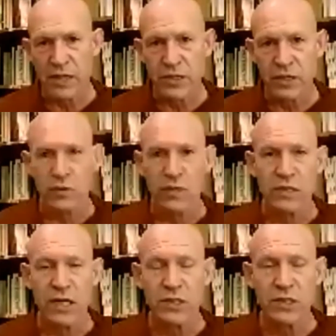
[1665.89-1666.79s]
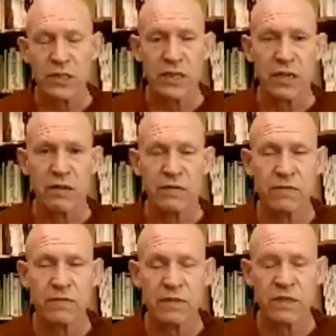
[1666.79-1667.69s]
truth that
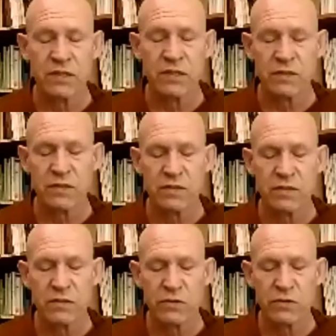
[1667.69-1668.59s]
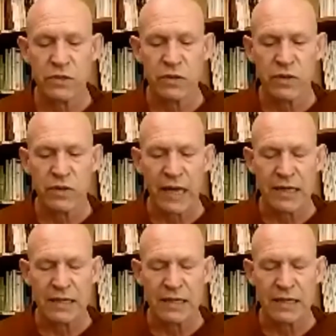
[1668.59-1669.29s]
everything that we experience